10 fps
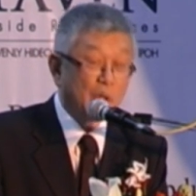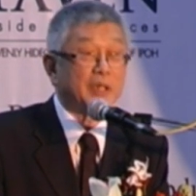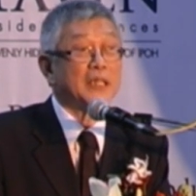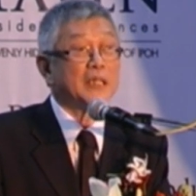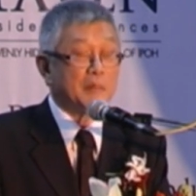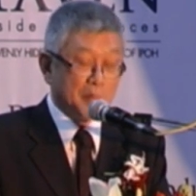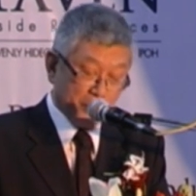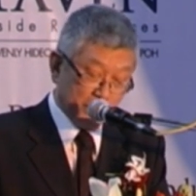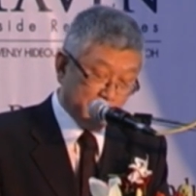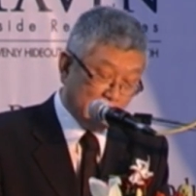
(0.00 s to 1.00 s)
brought in
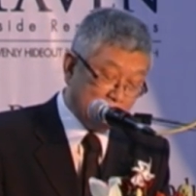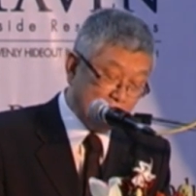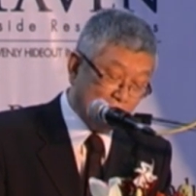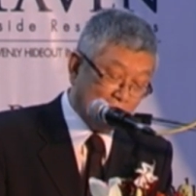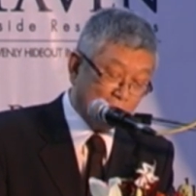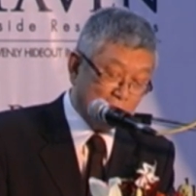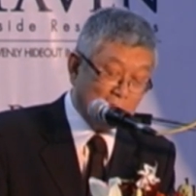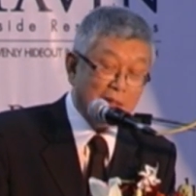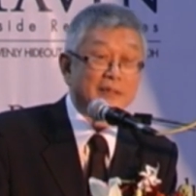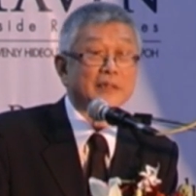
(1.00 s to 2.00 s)
the Mari Manari
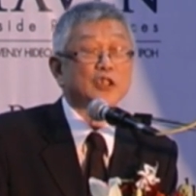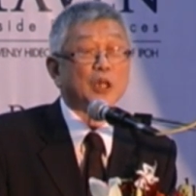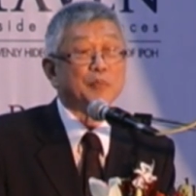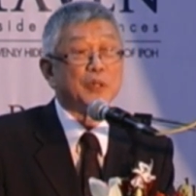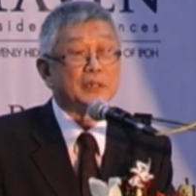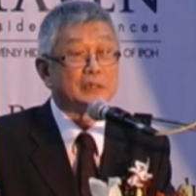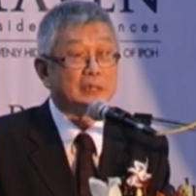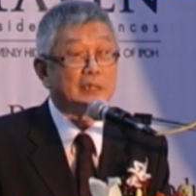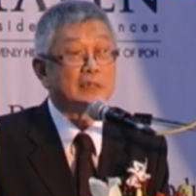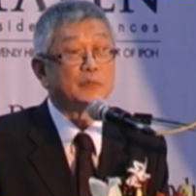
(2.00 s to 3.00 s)
dance champions
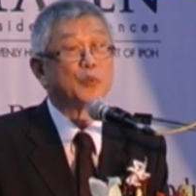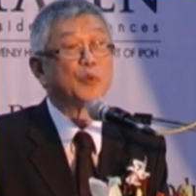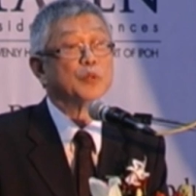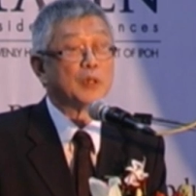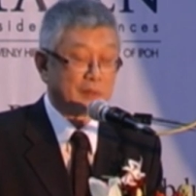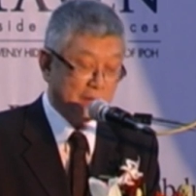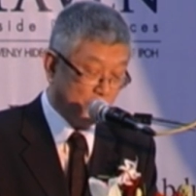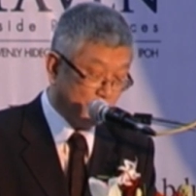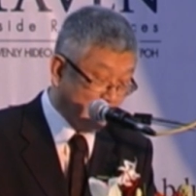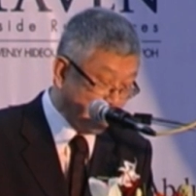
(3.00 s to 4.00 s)
here, whom you have seen
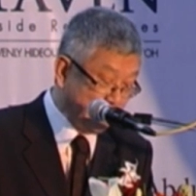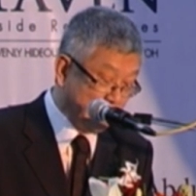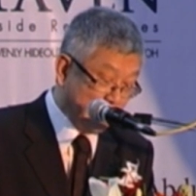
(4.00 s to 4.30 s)
tonight.